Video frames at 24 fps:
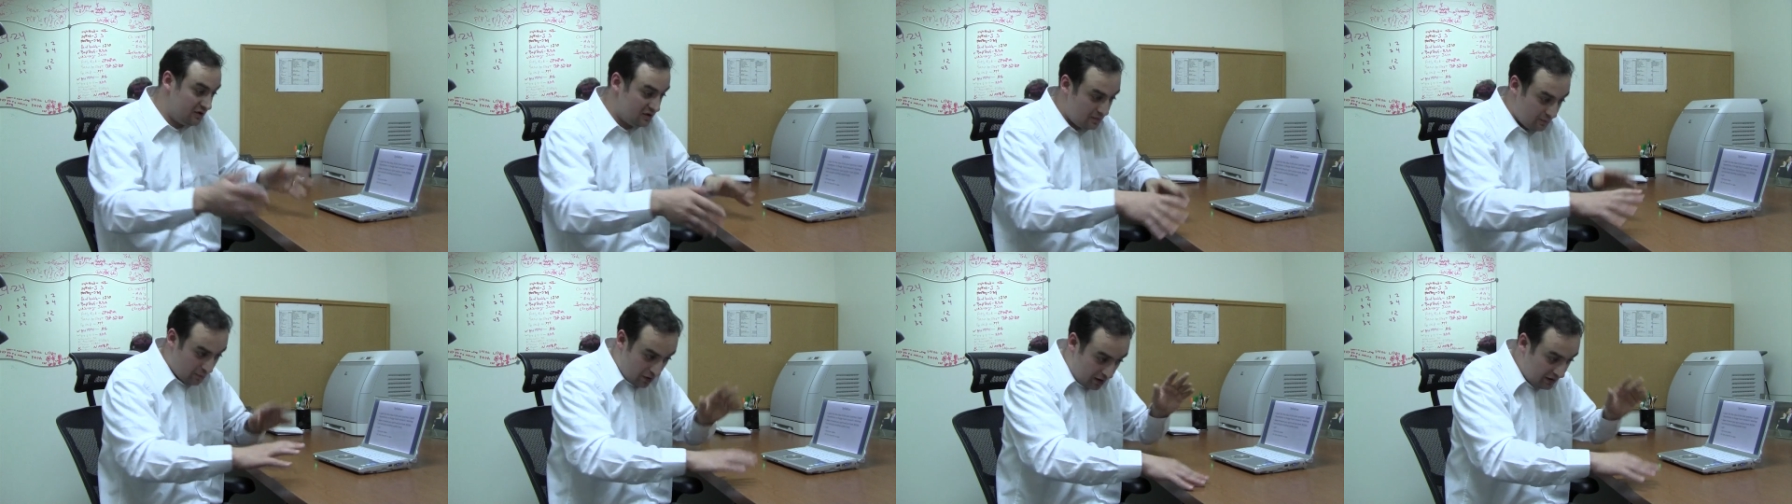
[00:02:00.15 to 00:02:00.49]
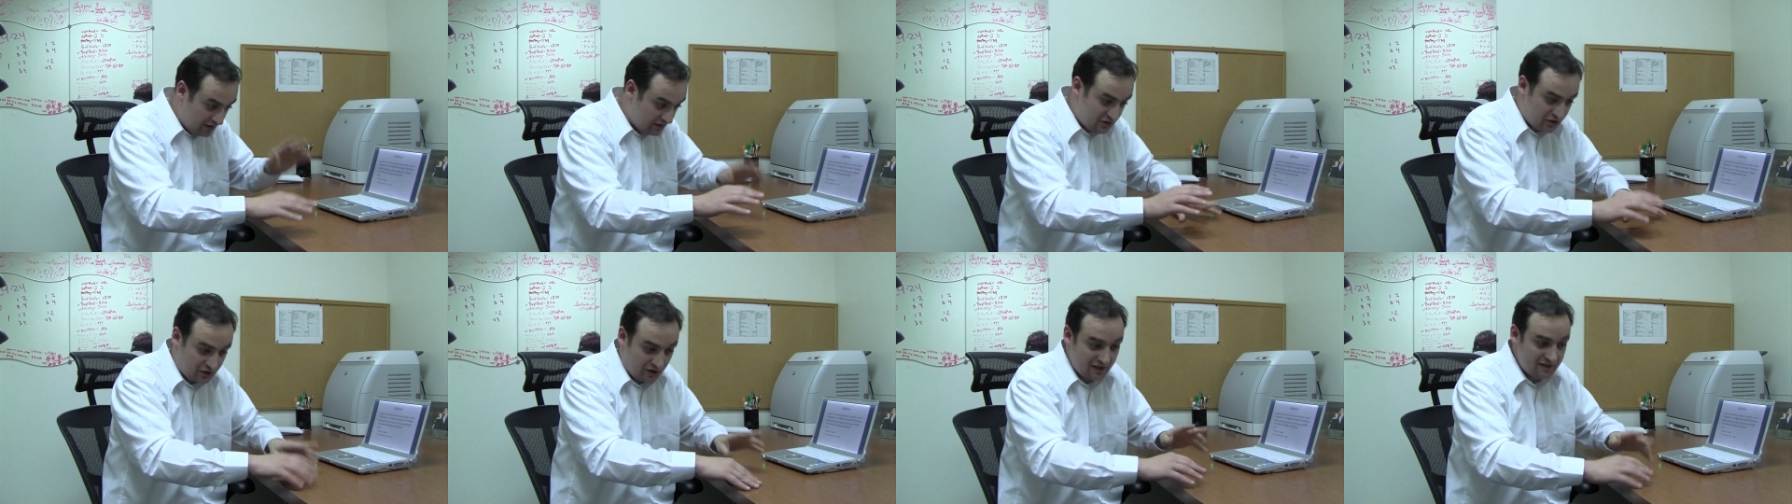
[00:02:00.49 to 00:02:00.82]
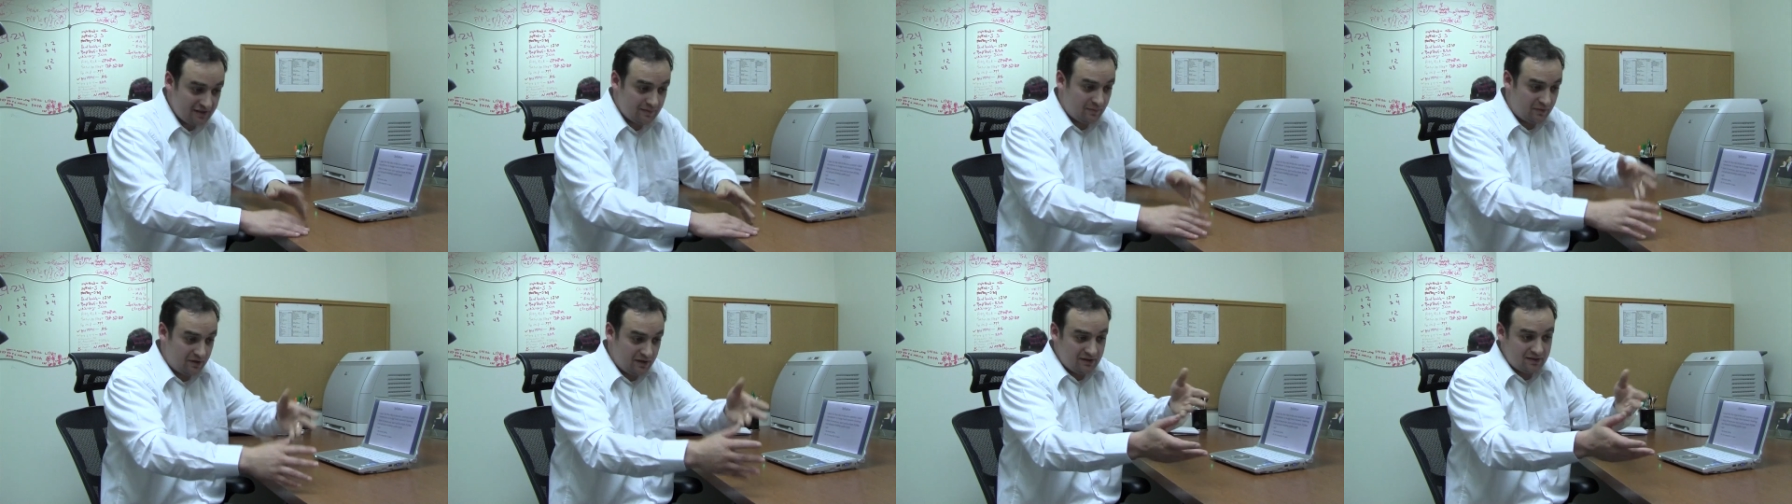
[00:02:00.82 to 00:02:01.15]
here's the model. Let's try
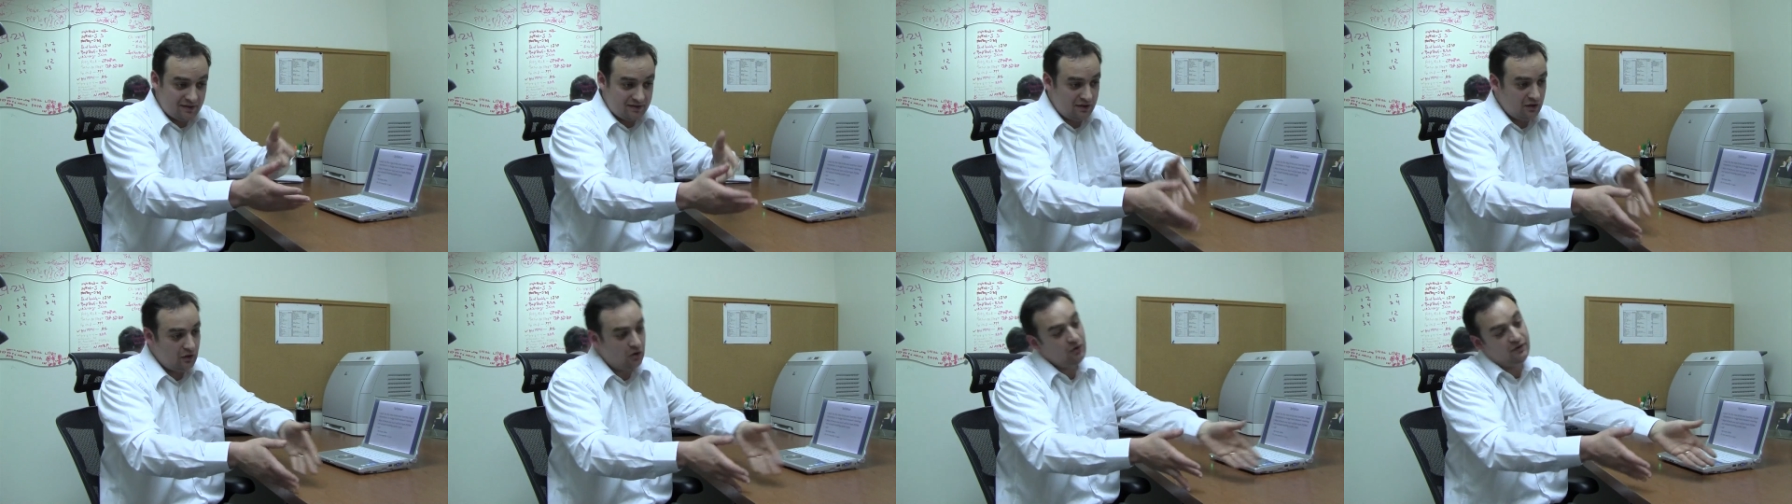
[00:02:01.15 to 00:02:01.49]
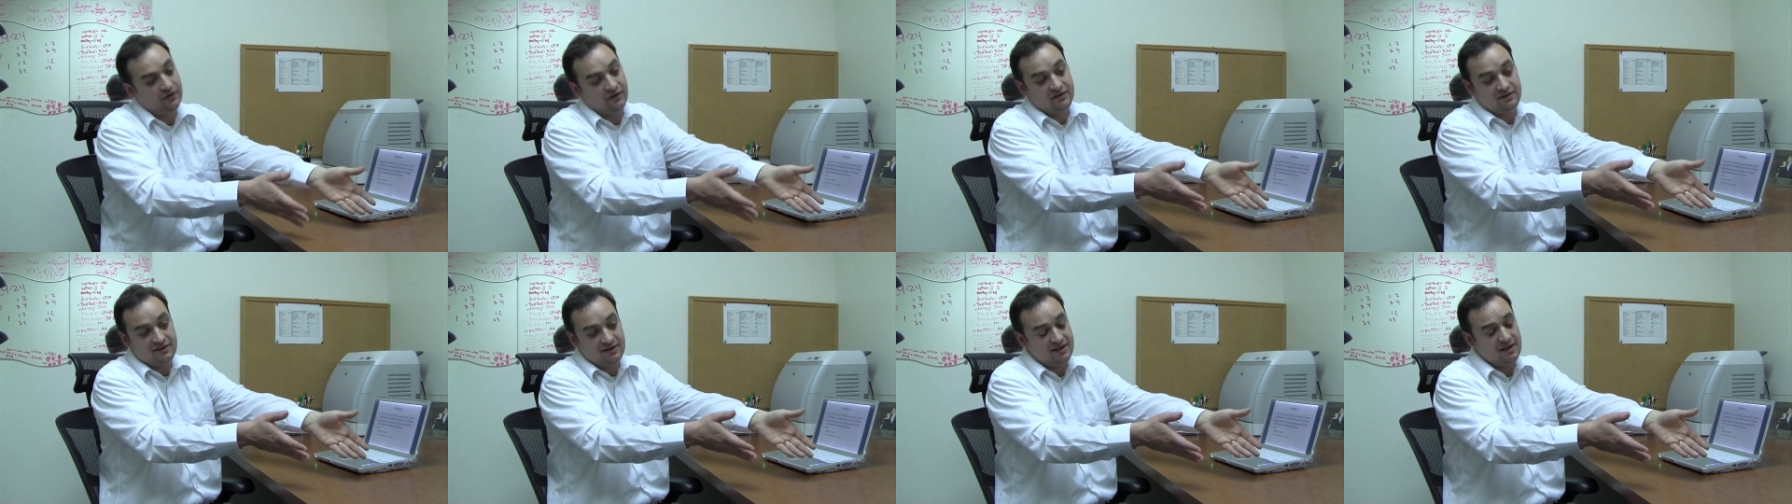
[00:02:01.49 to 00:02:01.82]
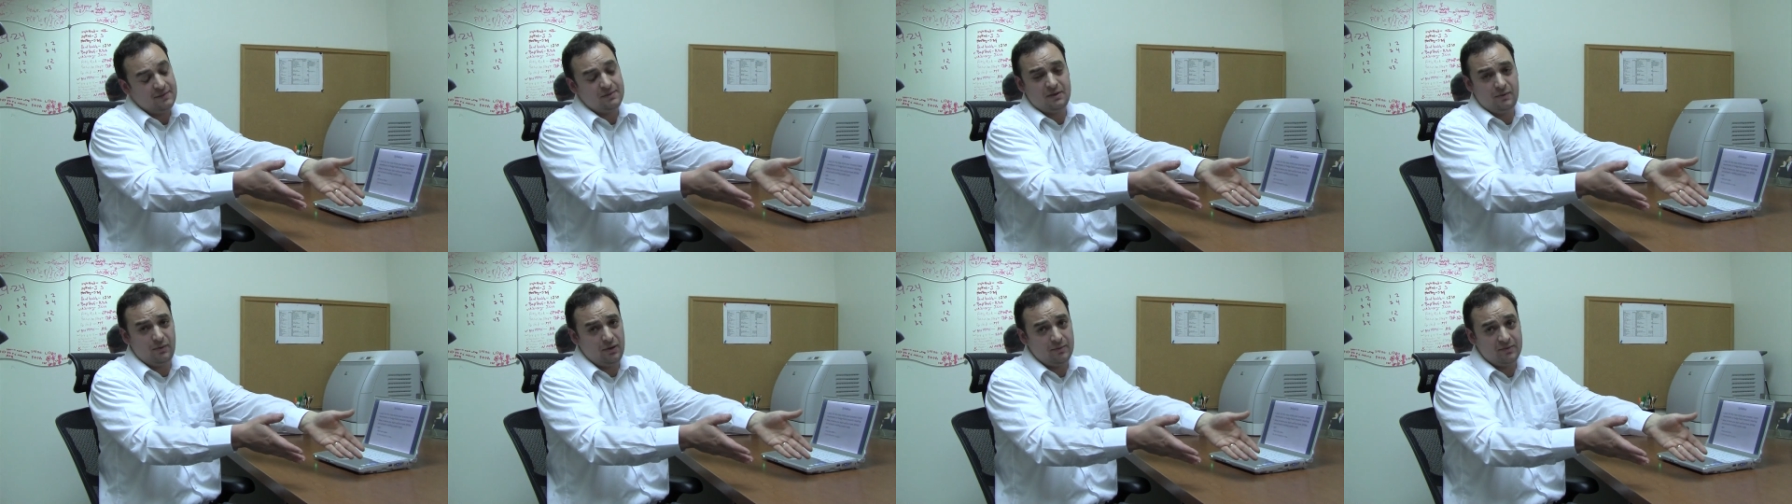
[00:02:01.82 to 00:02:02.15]
some things and see. Oh, this
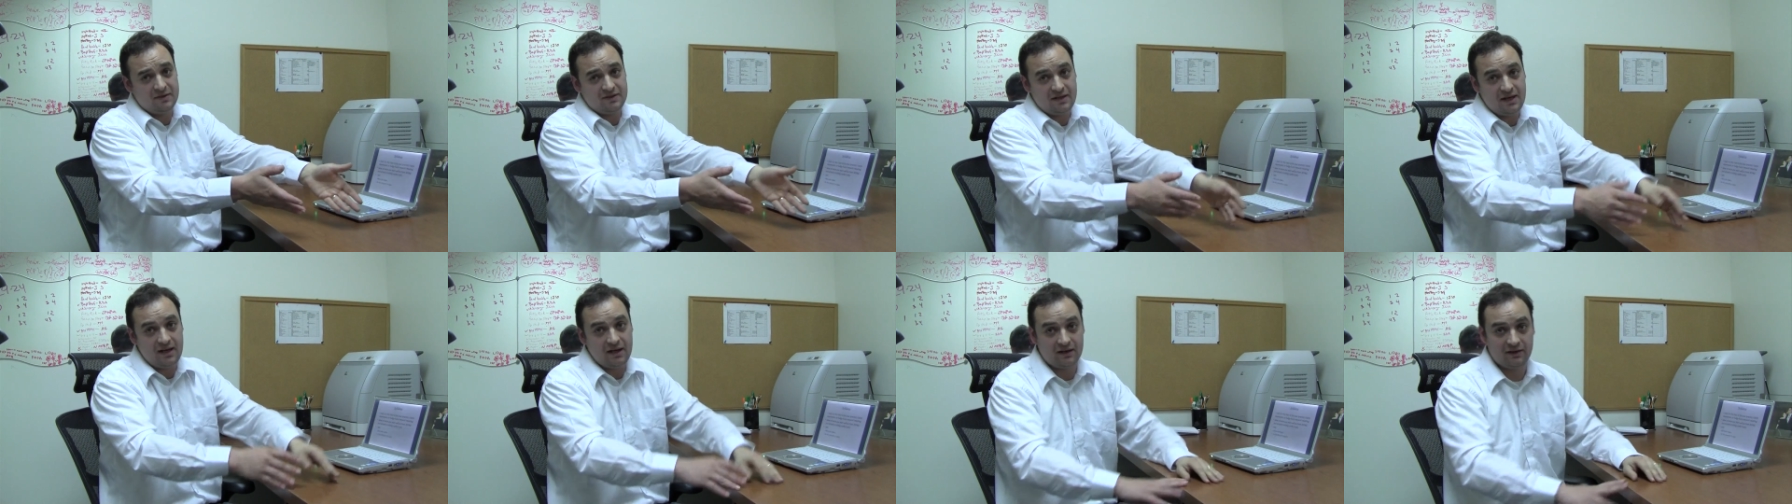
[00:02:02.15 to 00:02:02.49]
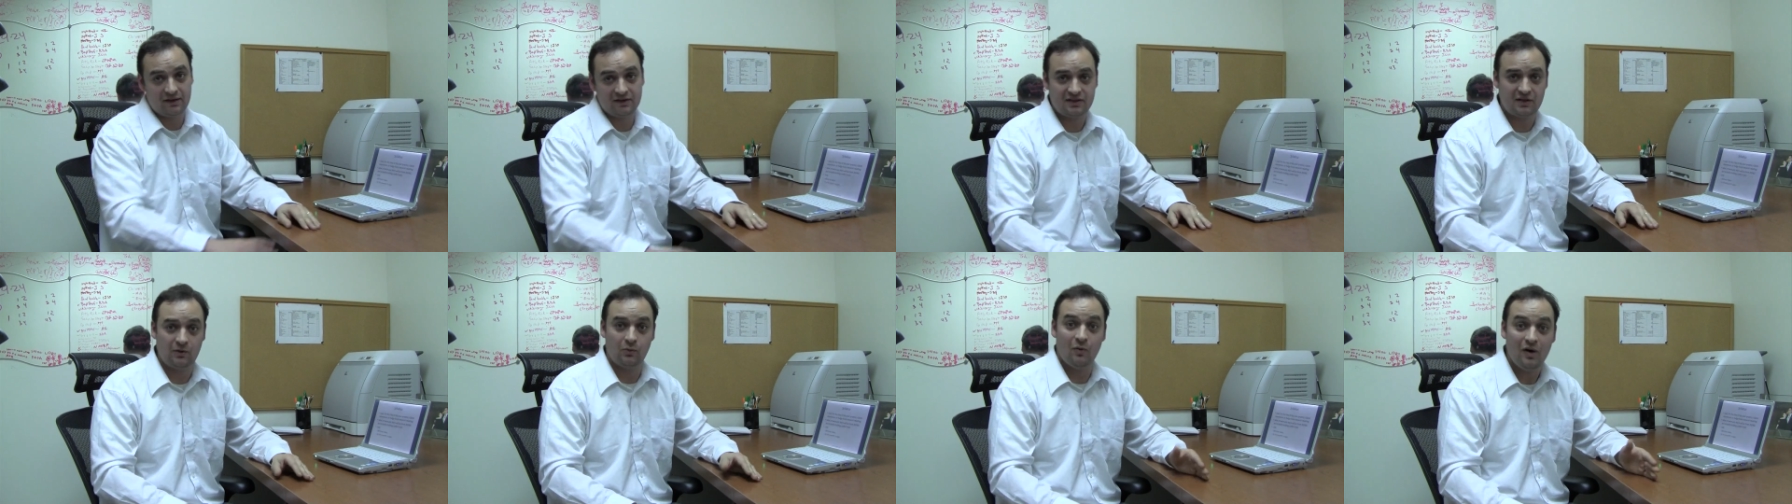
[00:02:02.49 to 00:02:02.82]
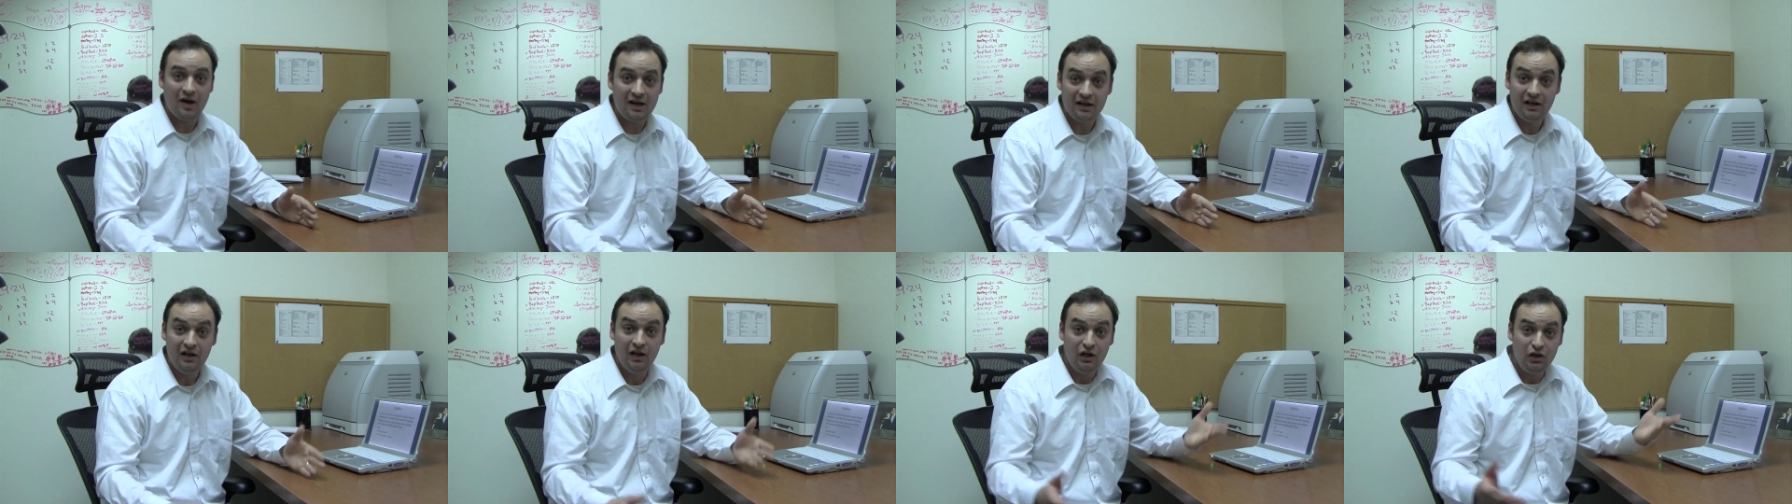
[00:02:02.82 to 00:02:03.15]
seems to be a mistake. And they'll say,
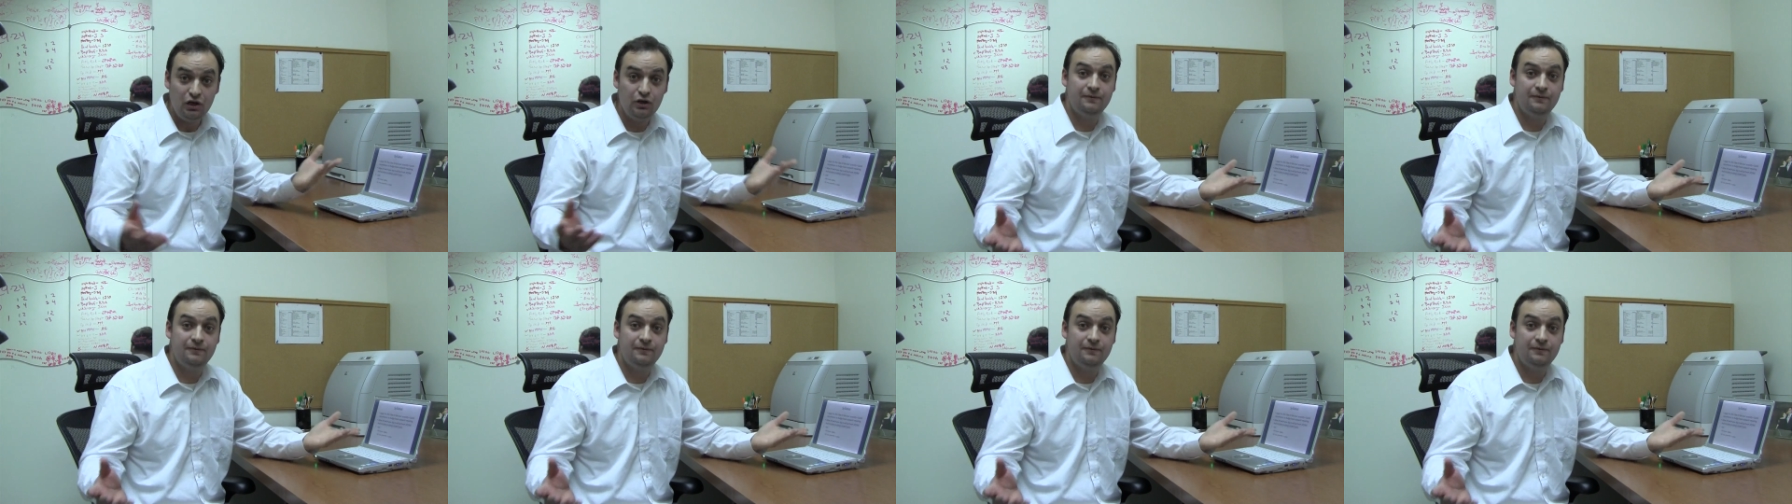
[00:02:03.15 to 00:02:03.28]
what?